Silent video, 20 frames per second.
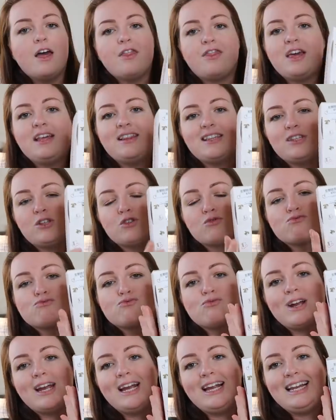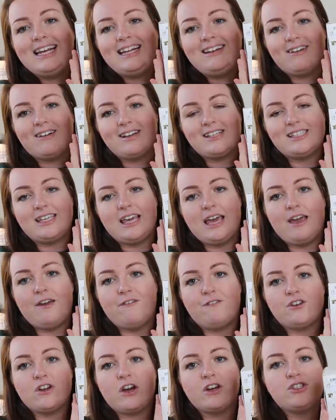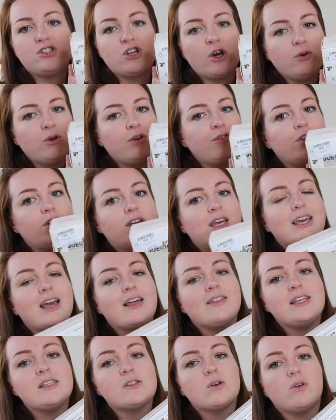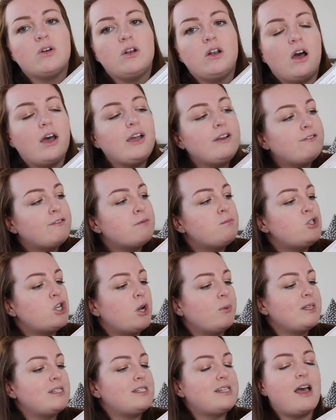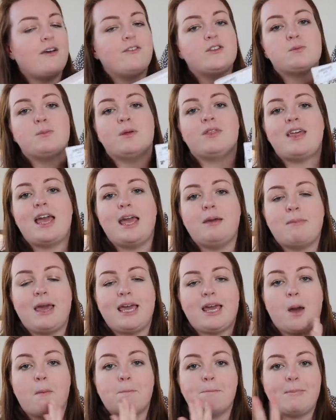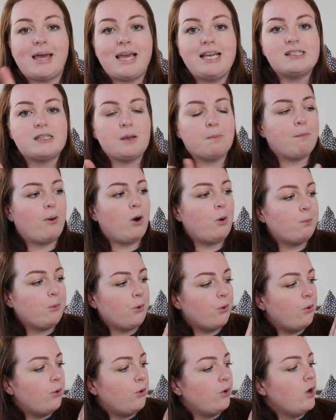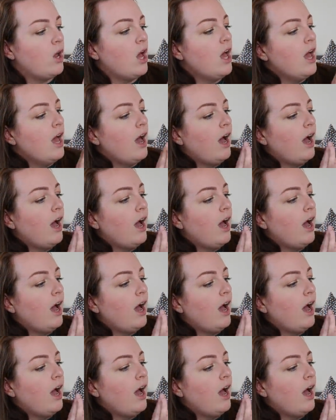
I think this is a really nice gift. I don't know if you can get these online from Joe and Seth's, but they make amazing popcorn.